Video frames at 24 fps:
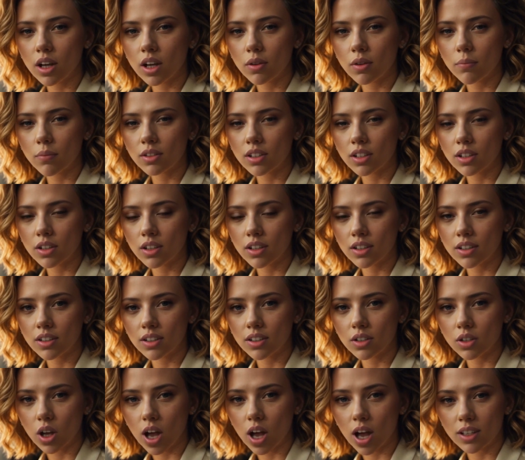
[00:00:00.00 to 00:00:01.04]
I'm Scarlett
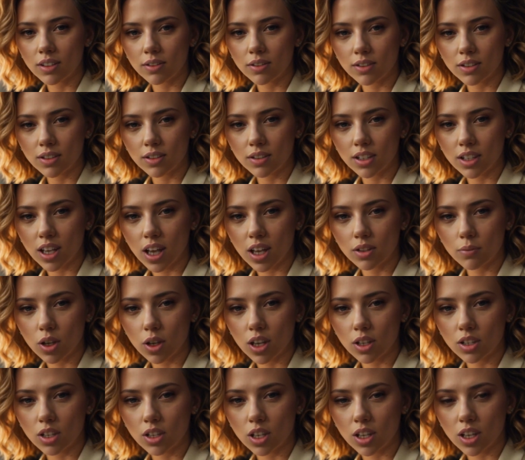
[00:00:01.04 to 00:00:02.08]
Johansson, and
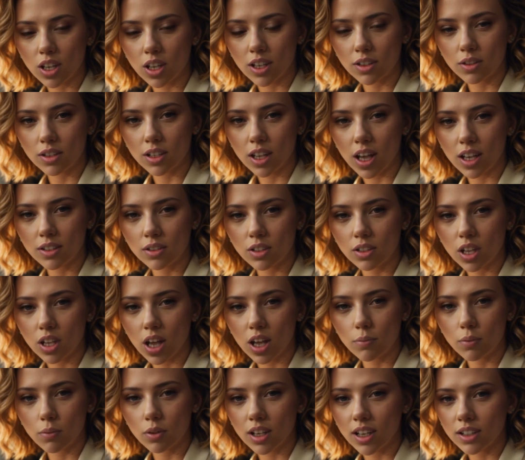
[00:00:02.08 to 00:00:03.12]
my journey in the
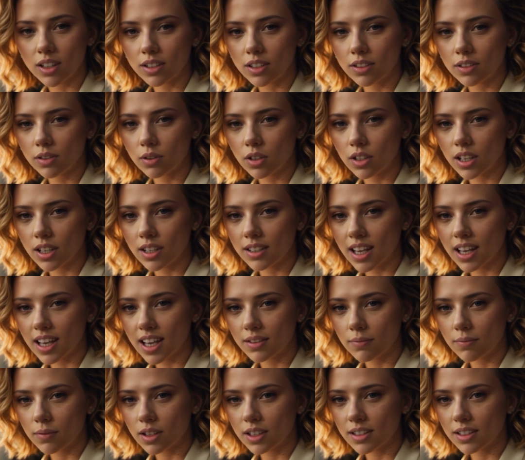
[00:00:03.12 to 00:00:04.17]
entertainment industry
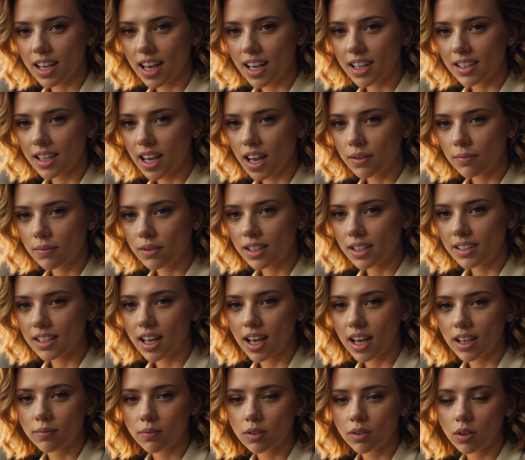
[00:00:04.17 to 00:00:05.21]
has been a dynamic
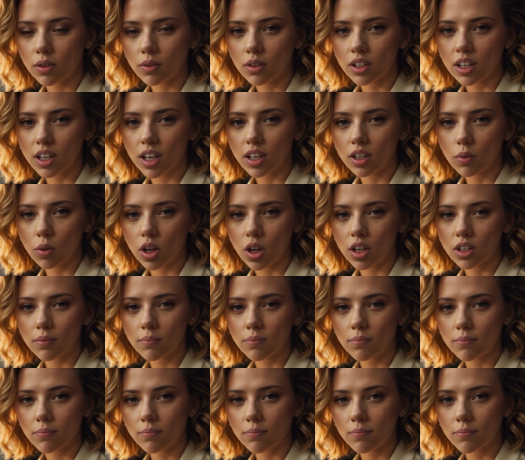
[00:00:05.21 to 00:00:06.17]
and fulfilling one.